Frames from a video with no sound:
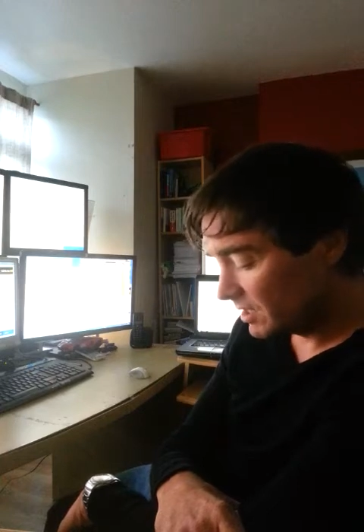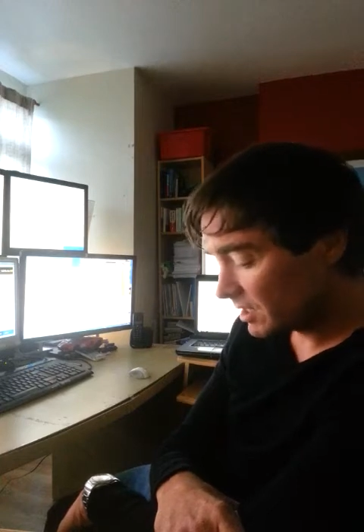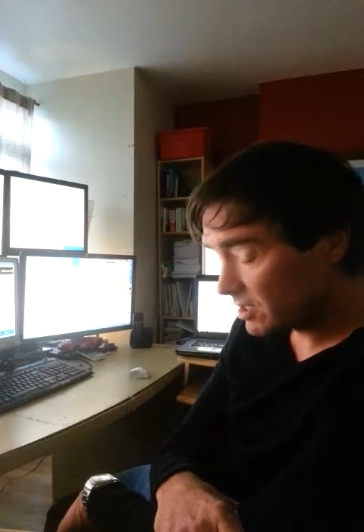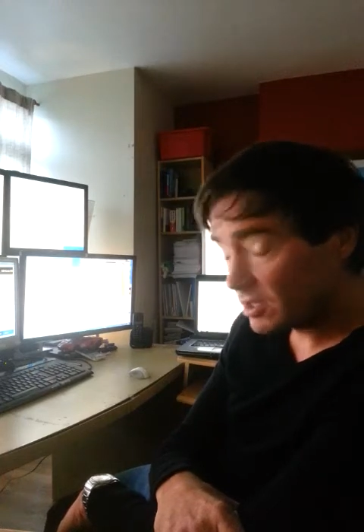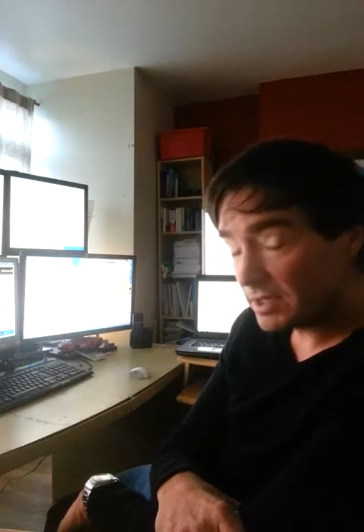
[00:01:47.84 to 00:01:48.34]

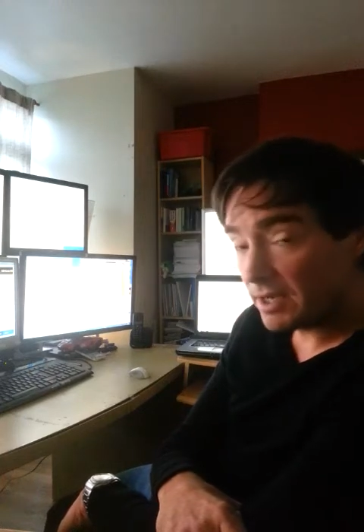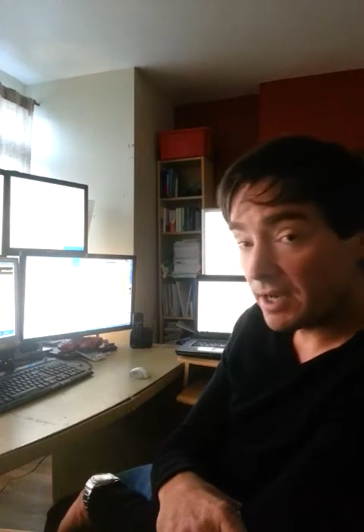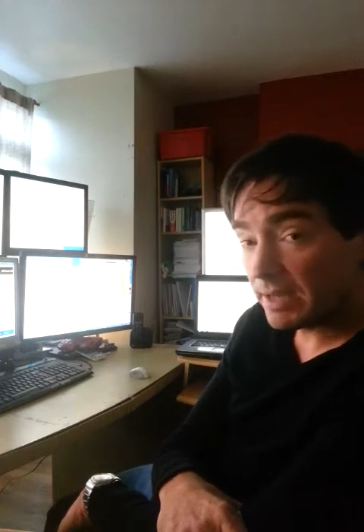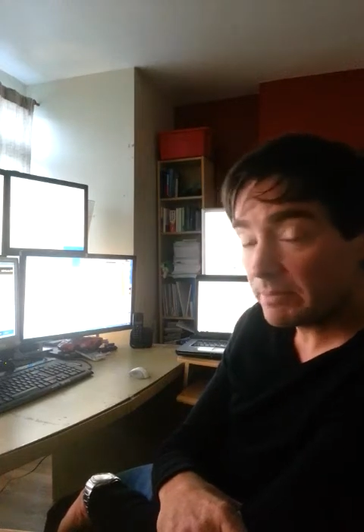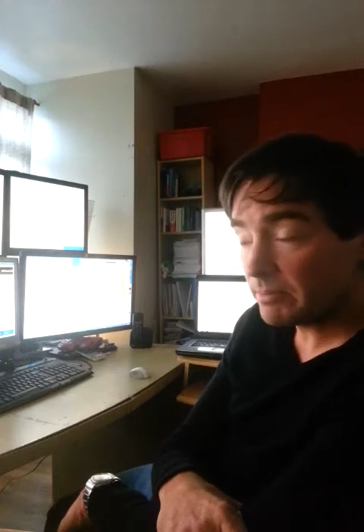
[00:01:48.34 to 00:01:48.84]
I call that
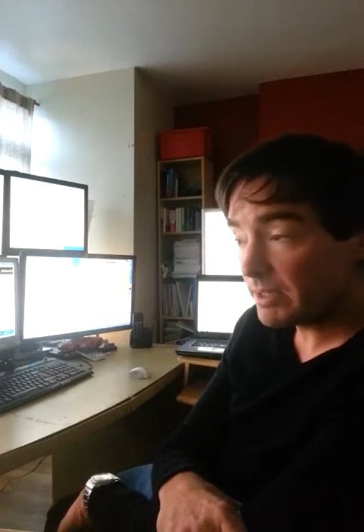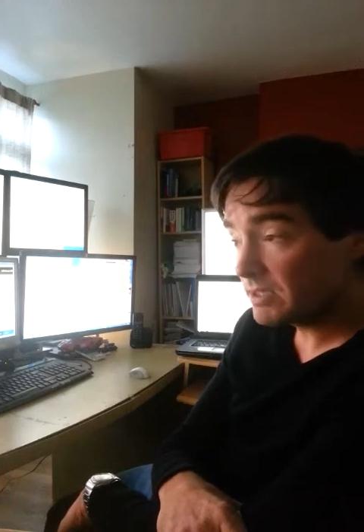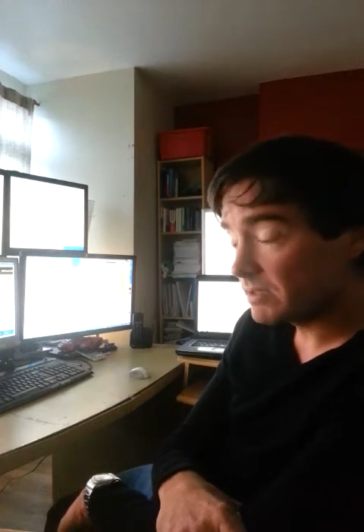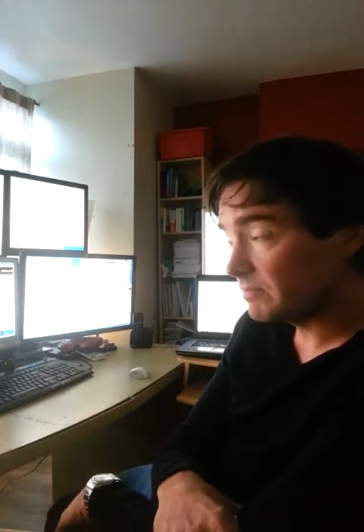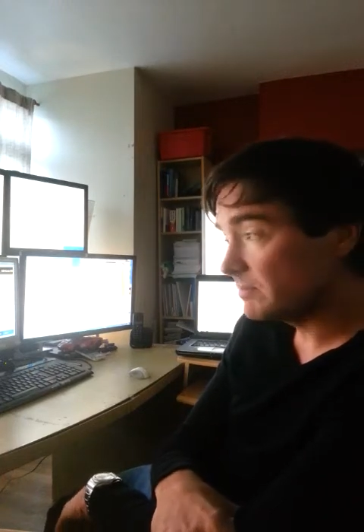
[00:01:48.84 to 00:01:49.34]
high
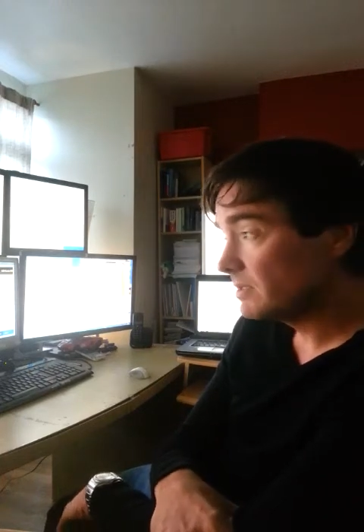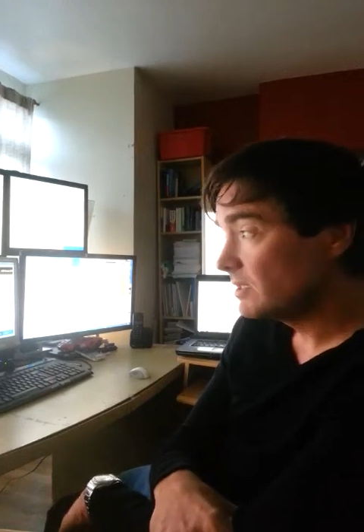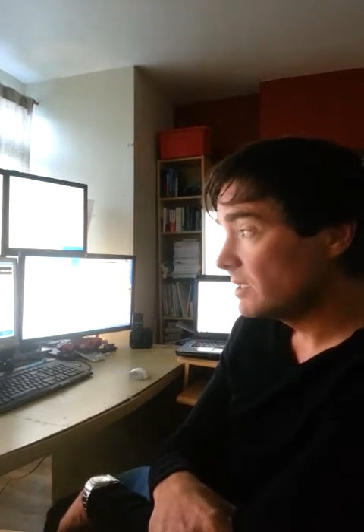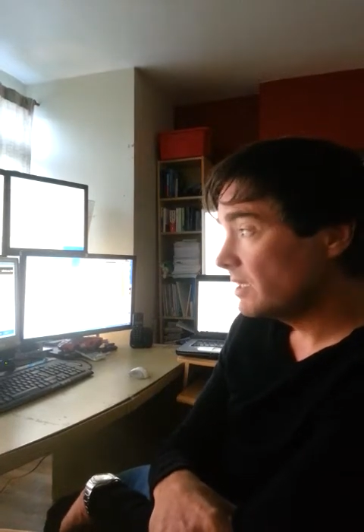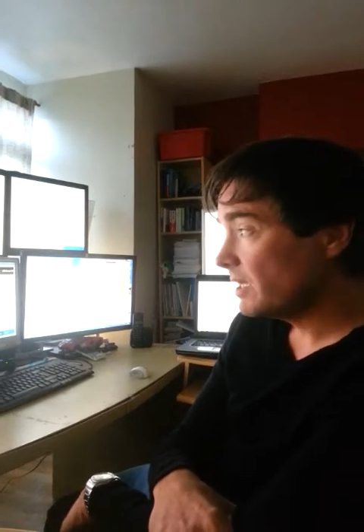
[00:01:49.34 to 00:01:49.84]
momentum.
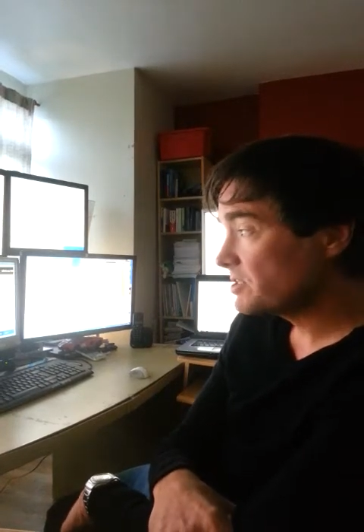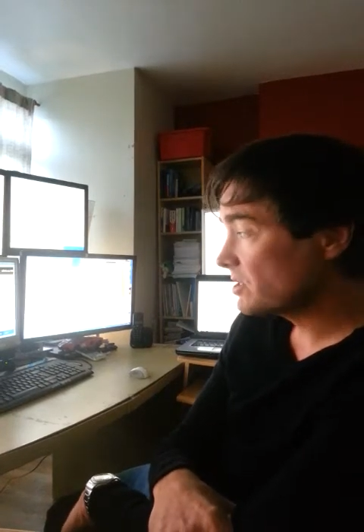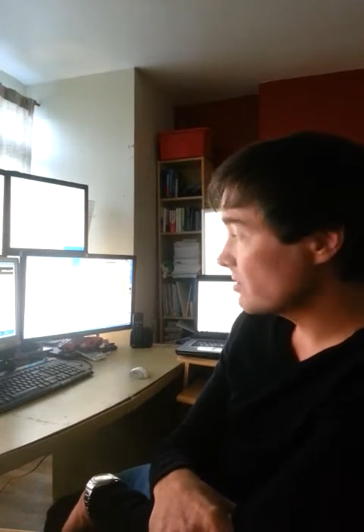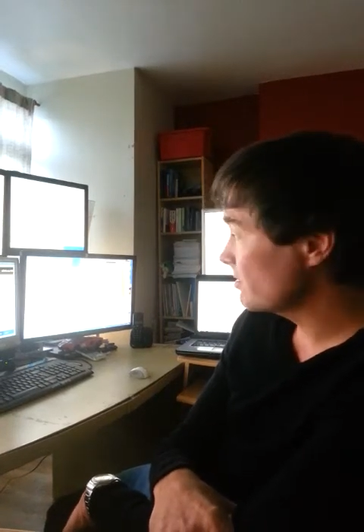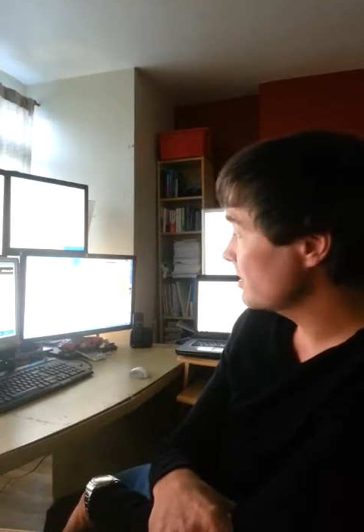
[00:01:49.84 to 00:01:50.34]
And
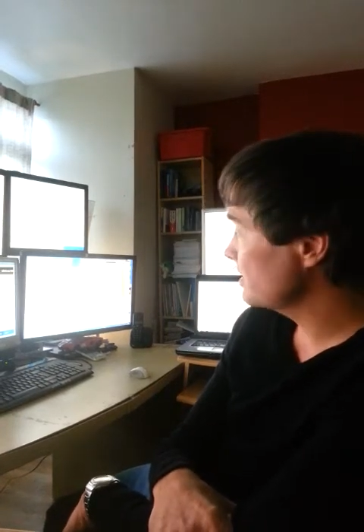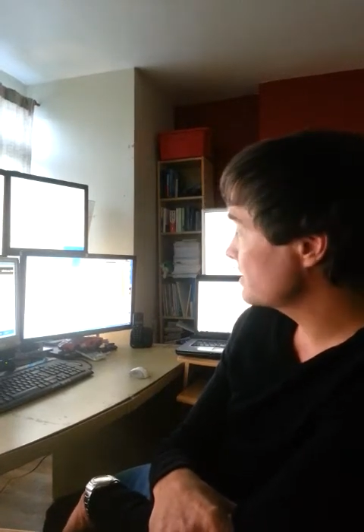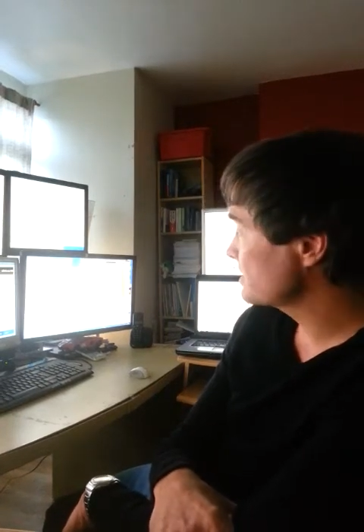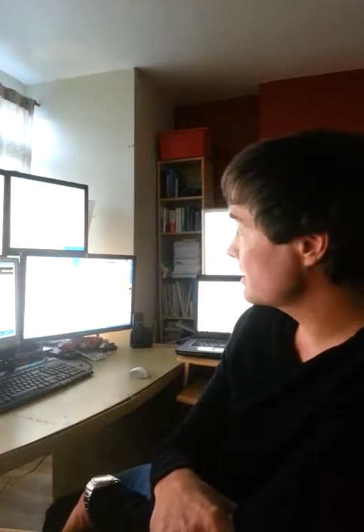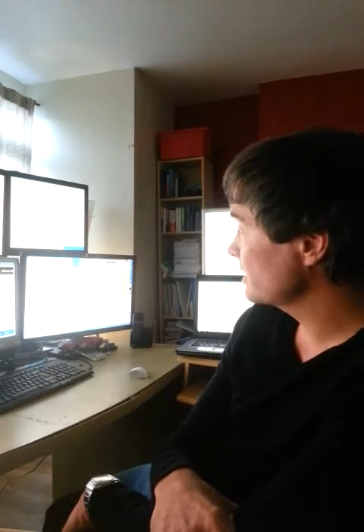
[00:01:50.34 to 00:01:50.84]
generally the
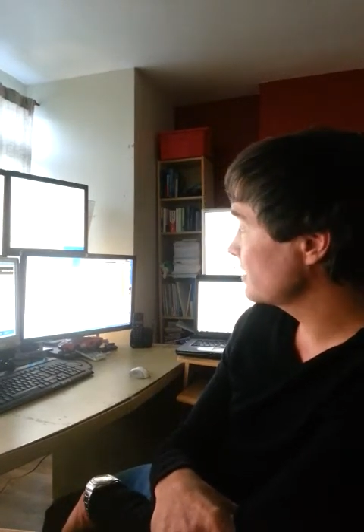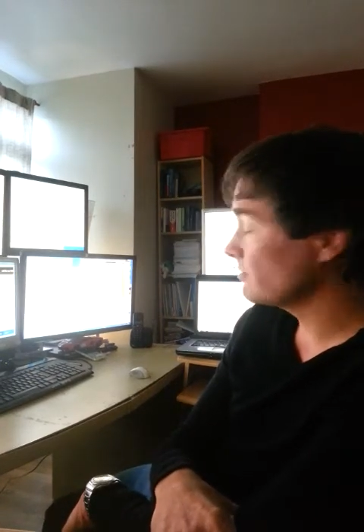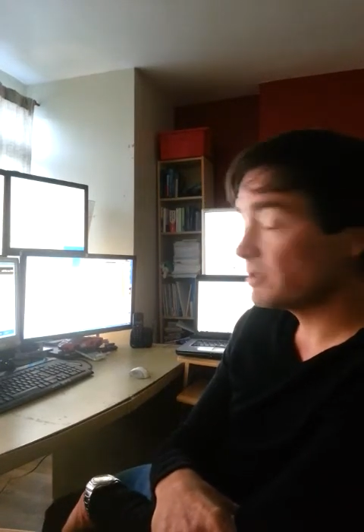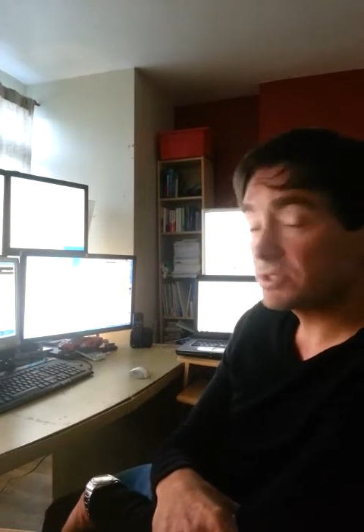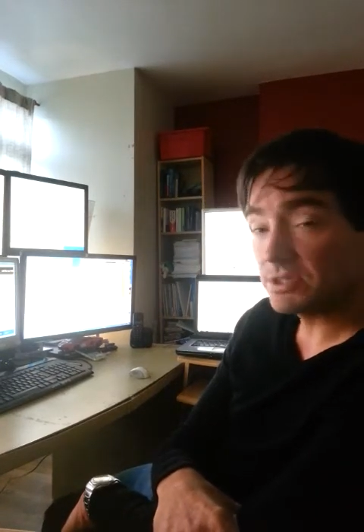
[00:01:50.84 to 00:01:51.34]
signal
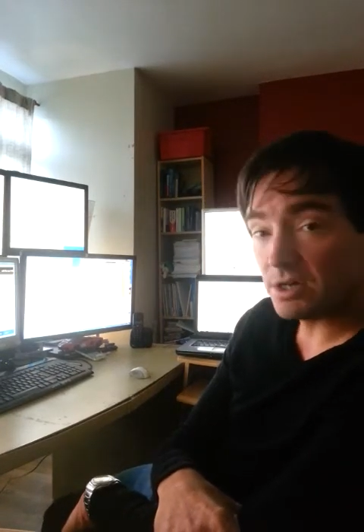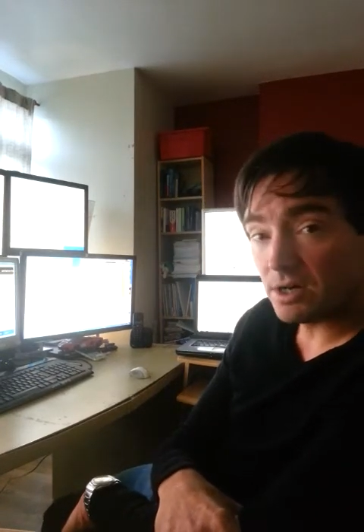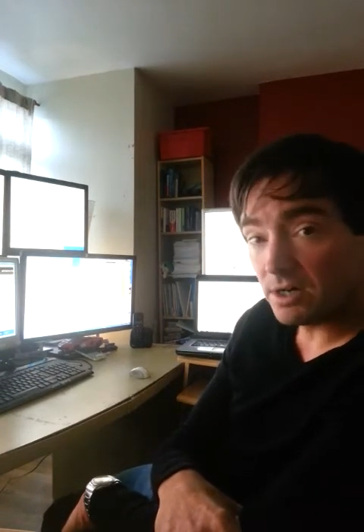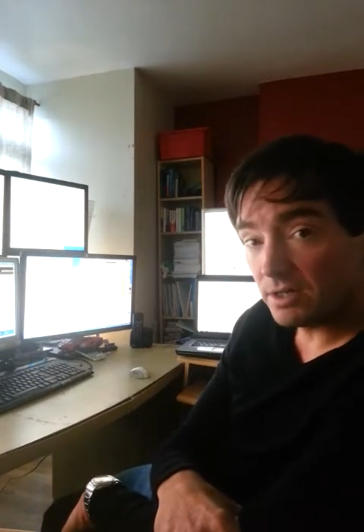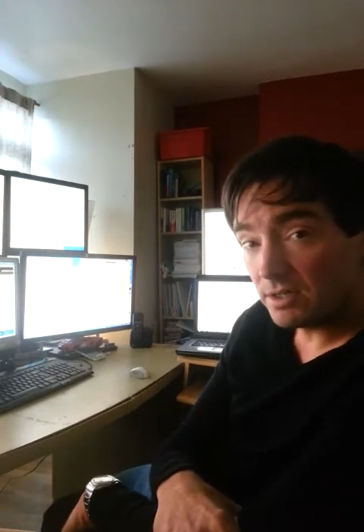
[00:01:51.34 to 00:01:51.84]
will
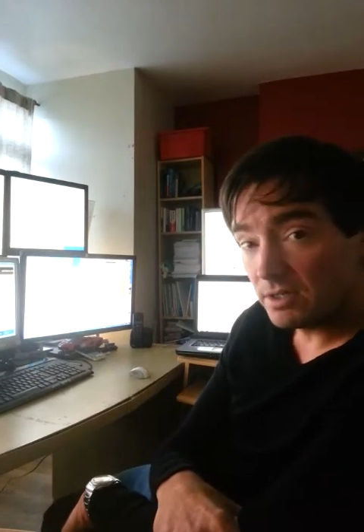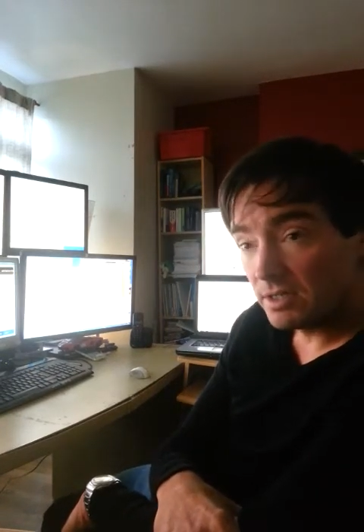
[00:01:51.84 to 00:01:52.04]
start